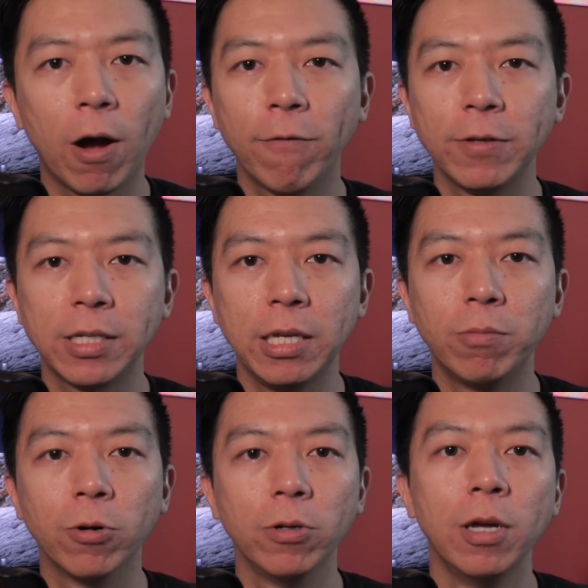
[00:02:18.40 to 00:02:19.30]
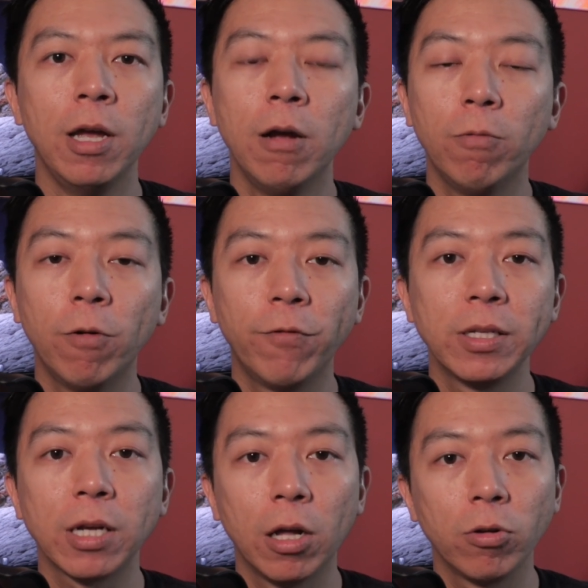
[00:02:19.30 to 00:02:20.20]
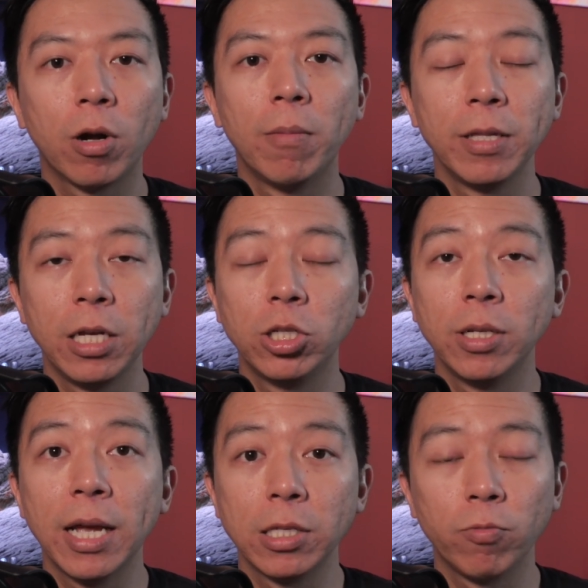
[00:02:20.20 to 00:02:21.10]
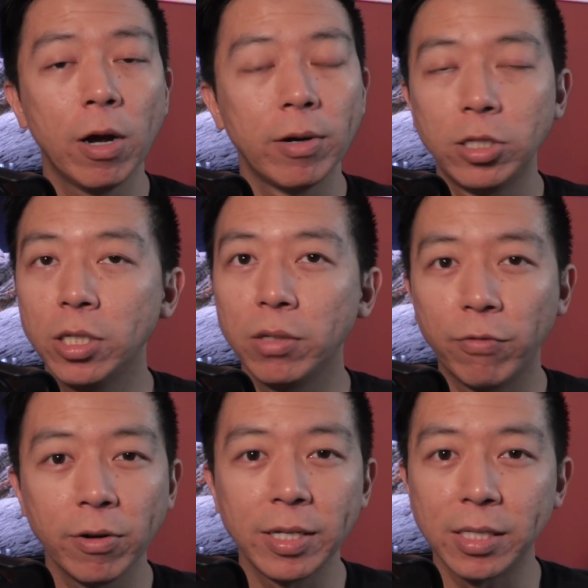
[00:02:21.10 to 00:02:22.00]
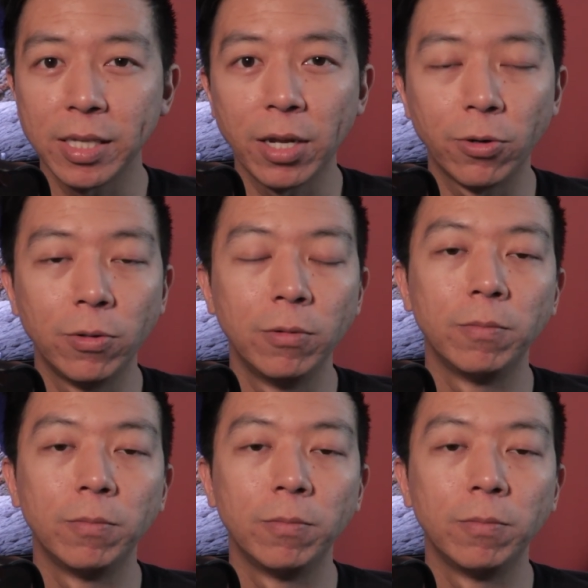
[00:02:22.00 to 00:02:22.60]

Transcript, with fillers: office keyboard with this color combination as well. It's just very subtle.